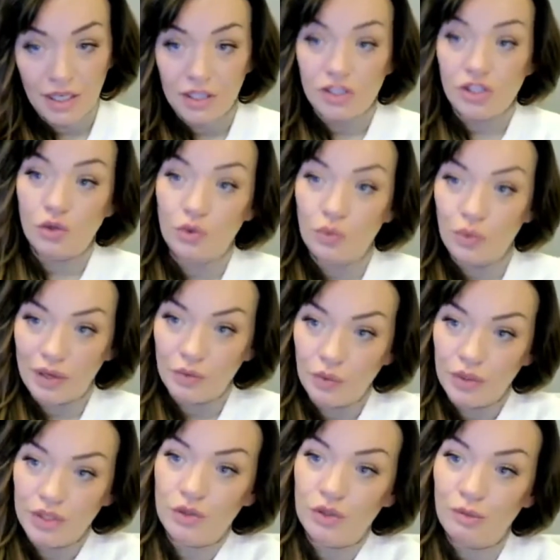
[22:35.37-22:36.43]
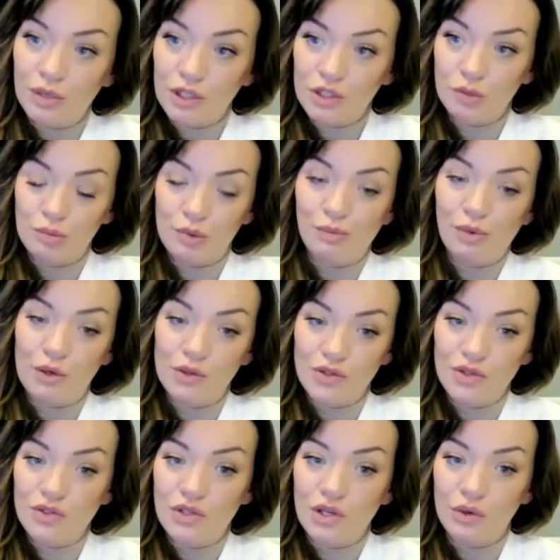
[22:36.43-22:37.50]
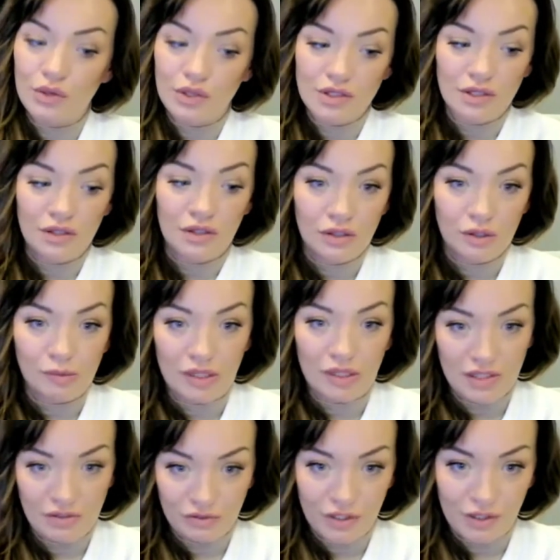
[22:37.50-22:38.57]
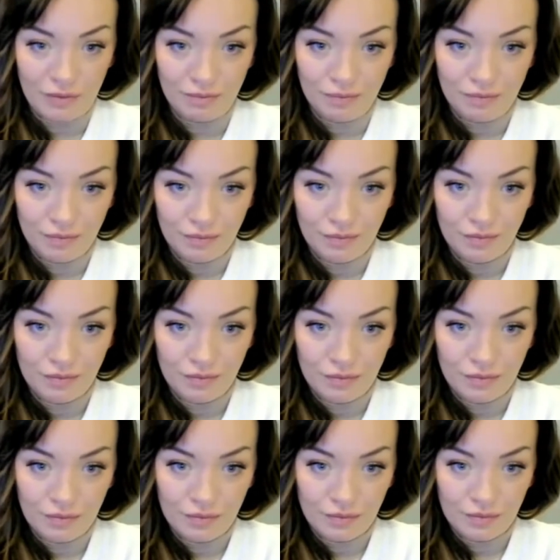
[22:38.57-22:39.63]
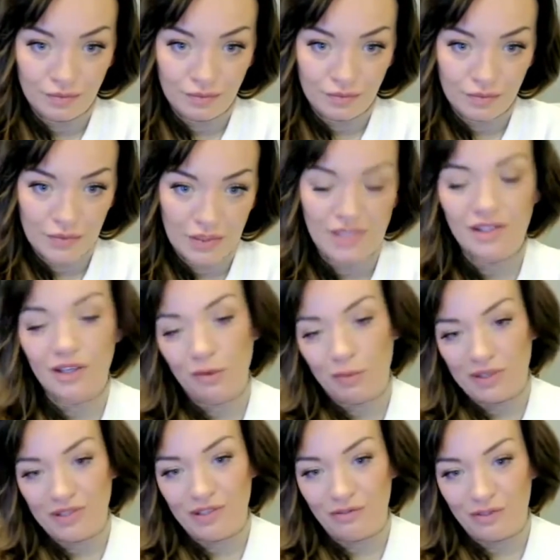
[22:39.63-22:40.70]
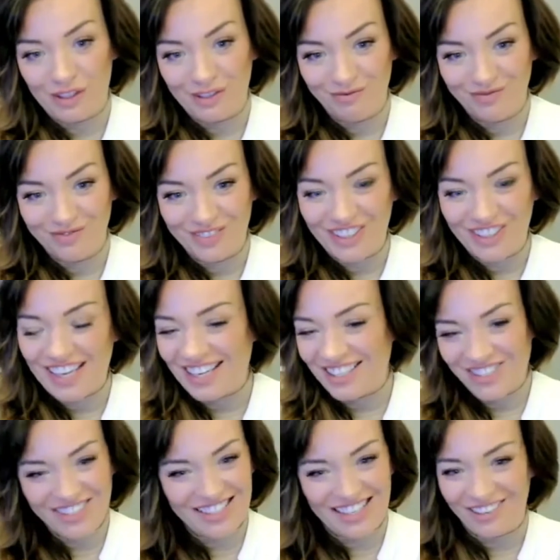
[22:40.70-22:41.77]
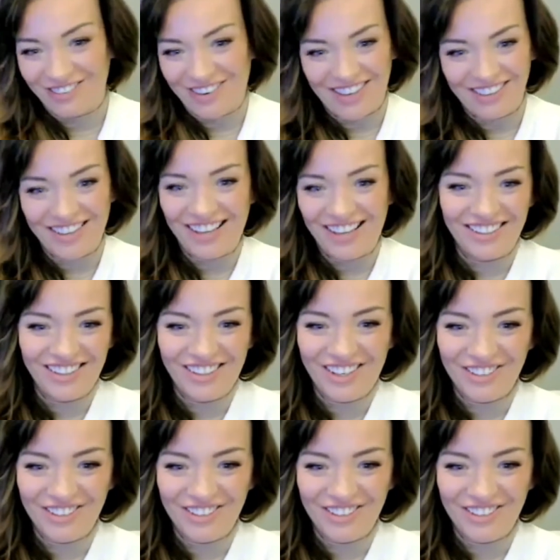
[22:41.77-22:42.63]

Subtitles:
So the way we do commercial proposals, though, is a little bit different. It's a little bit different. We can't just set a red line,